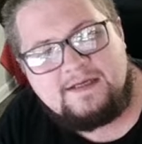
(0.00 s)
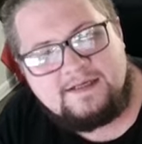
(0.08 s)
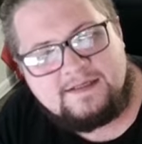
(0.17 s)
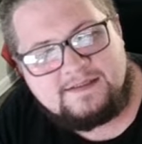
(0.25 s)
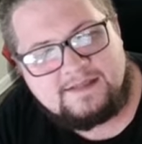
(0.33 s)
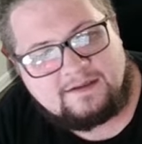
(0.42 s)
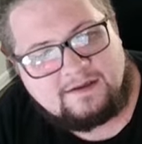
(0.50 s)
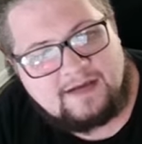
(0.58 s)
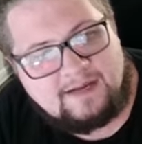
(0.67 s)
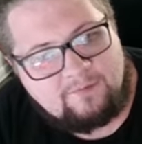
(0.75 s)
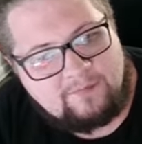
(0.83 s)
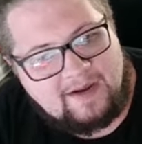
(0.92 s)
is that they're going to
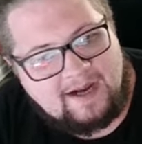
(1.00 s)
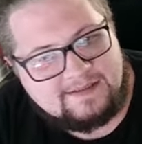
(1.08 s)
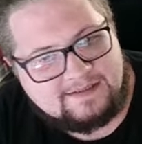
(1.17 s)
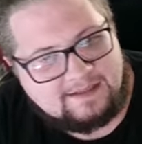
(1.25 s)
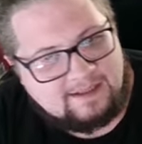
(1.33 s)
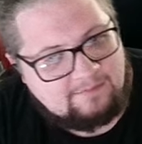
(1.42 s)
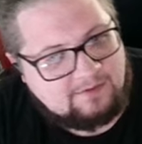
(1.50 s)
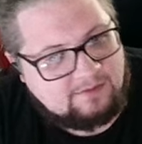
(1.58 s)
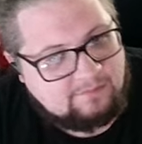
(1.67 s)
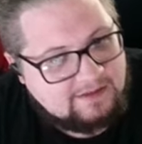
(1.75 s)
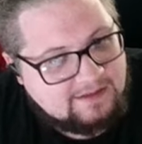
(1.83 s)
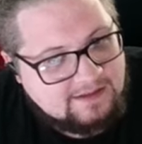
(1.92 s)
have a bad time here,
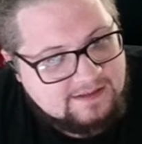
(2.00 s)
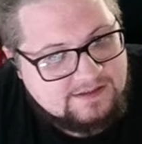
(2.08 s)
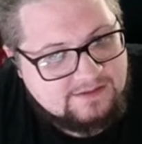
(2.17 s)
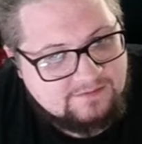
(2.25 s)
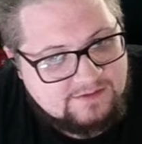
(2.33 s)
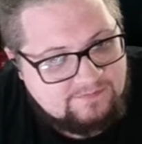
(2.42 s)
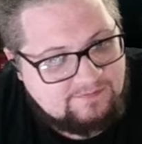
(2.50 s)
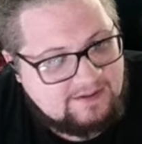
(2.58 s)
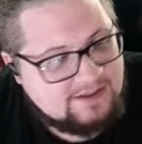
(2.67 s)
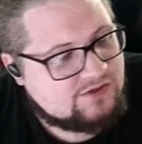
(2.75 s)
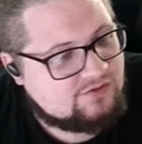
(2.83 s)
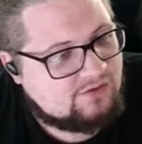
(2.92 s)
because
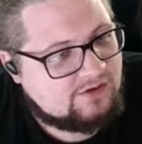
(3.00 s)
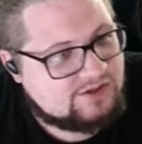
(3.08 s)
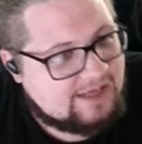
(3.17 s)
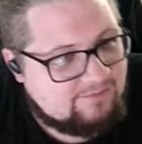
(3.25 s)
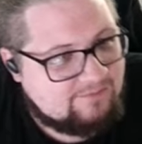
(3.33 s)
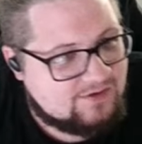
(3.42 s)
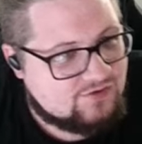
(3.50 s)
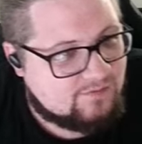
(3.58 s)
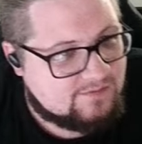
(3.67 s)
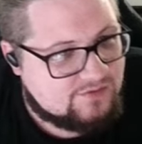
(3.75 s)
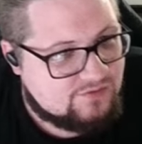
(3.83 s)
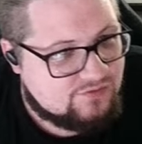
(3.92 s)
Venusaur, Shadow Venusaur
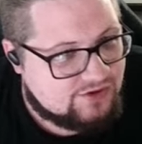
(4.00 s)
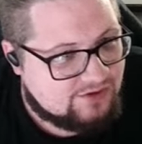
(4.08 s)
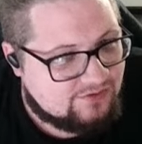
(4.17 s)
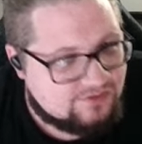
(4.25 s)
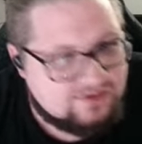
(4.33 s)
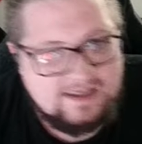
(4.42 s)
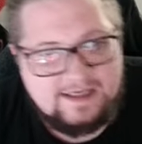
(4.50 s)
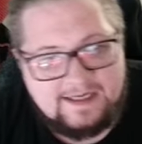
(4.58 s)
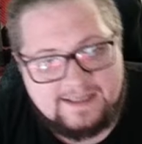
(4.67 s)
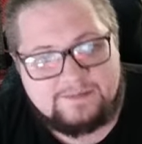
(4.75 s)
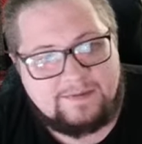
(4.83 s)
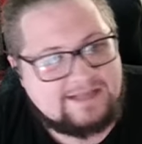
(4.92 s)
with two shields,
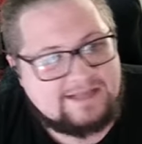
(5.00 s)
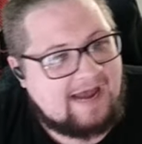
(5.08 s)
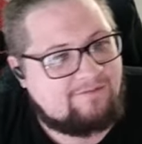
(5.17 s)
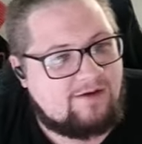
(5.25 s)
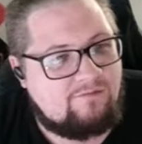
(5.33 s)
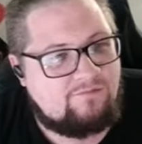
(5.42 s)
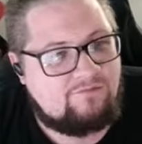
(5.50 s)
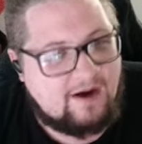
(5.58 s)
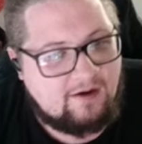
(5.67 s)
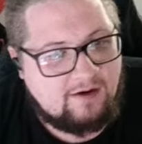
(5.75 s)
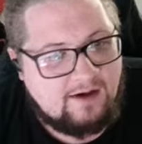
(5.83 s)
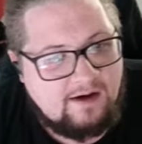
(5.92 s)
is about to have a
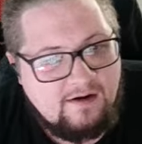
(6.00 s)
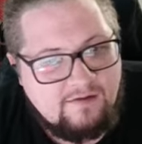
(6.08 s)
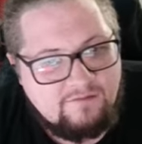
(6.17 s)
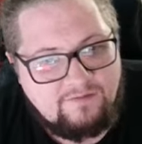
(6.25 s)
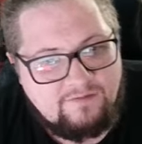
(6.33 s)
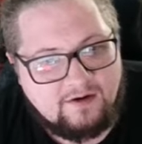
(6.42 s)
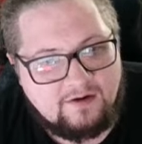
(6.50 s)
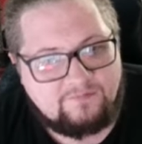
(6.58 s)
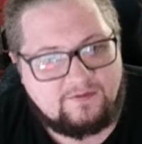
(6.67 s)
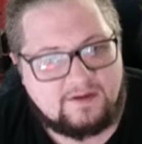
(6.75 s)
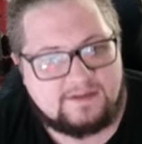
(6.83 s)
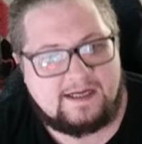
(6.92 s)
very, very
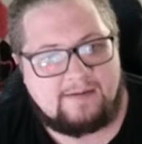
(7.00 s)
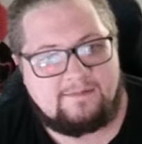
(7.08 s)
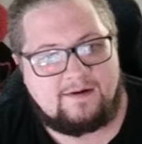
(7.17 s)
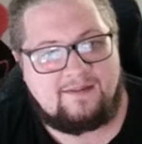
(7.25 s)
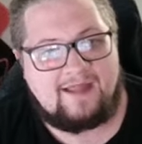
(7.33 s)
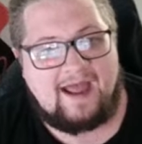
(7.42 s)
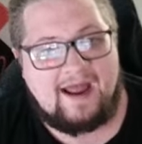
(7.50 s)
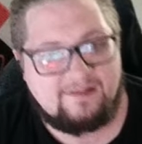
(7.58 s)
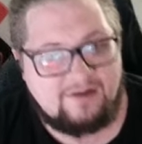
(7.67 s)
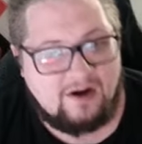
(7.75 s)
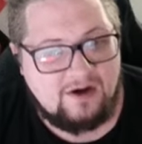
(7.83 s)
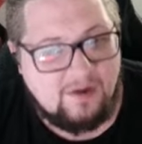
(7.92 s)
fun time now. That
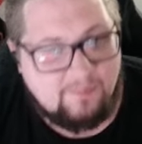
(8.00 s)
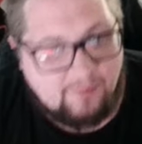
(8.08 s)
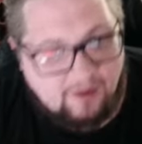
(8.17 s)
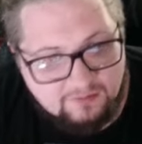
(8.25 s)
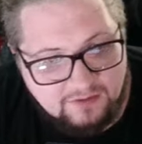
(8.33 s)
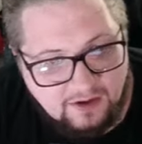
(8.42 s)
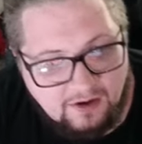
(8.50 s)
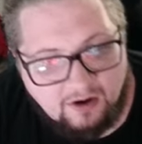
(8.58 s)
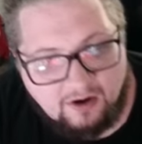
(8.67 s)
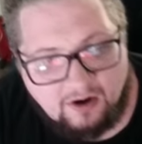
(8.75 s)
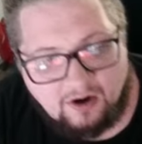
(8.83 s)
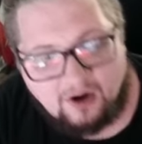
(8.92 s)
Thunderbolt
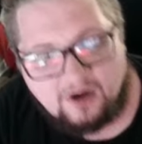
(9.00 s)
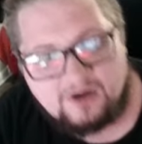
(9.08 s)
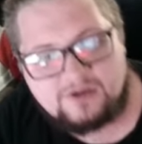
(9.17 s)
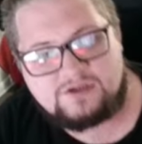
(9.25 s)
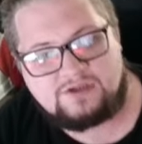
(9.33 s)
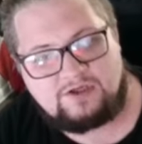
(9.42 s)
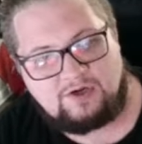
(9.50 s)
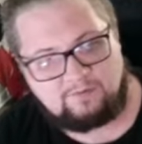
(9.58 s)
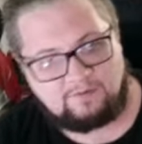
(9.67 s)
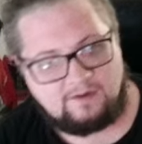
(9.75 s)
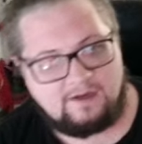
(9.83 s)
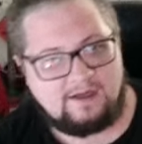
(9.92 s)
hurts,
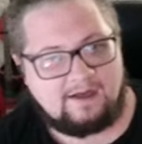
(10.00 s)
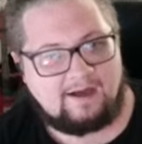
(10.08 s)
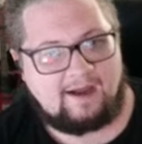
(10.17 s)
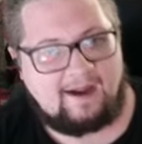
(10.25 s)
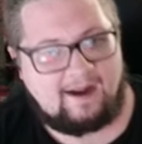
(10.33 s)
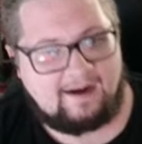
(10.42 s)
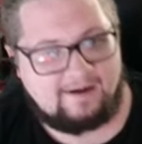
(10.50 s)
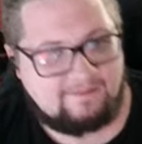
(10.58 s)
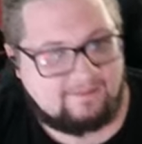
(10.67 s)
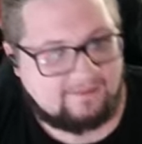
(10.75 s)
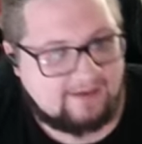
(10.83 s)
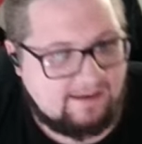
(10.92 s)
dude. And
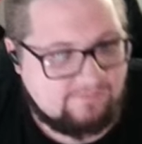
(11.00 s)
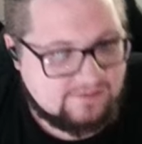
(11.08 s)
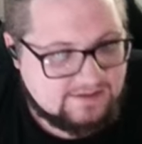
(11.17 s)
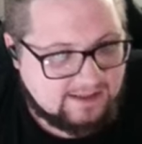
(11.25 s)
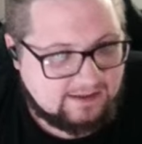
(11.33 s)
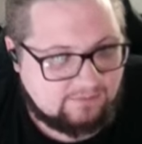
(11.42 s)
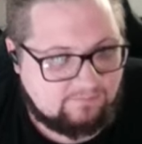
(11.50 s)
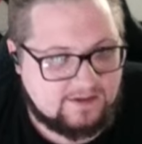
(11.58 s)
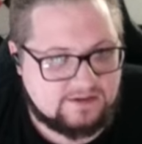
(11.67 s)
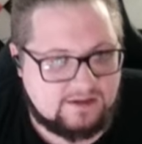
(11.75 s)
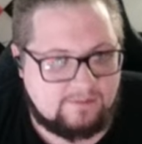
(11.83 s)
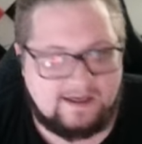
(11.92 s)
they're going to have a Psychic
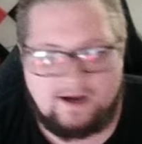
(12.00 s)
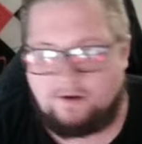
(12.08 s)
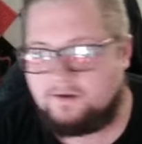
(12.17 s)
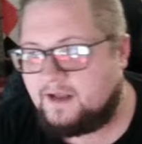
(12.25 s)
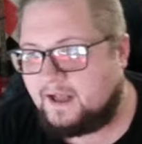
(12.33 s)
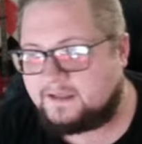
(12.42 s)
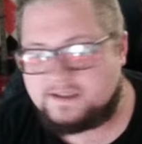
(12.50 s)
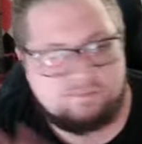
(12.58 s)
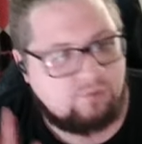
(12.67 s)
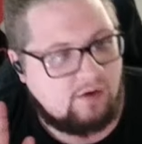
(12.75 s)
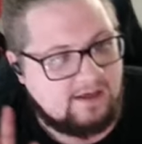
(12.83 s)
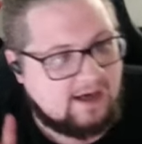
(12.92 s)
Fangs coming out. At this
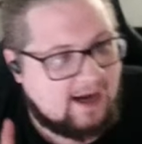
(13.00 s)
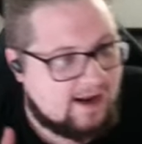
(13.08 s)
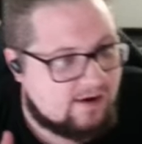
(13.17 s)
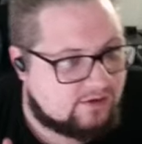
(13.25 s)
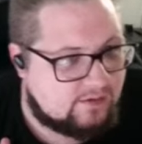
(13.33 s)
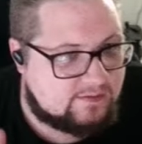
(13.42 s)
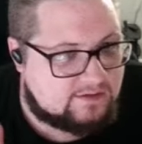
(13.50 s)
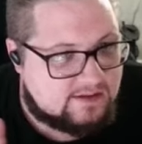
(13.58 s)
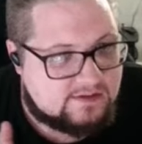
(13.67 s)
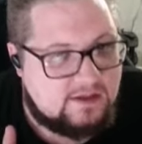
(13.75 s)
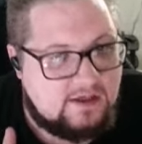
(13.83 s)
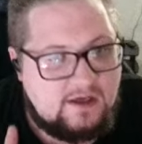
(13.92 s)
point, I agree with
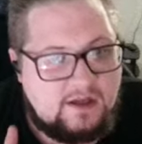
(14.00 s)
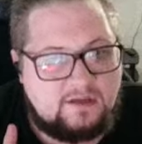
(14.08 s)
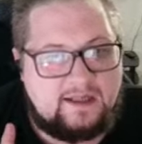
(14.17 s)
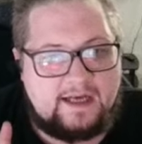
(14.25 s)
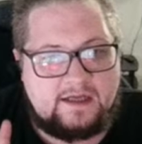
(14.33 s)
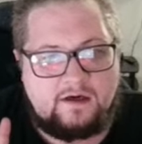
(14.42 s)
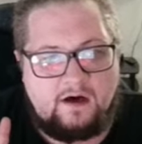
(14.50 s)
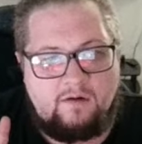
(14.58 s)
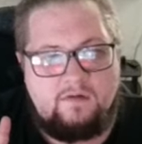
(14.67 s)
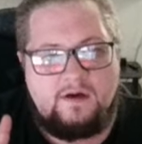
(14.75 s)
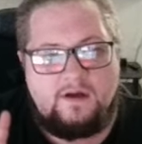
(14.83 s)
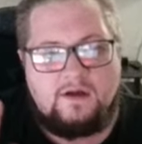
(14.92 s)
this. Let it go.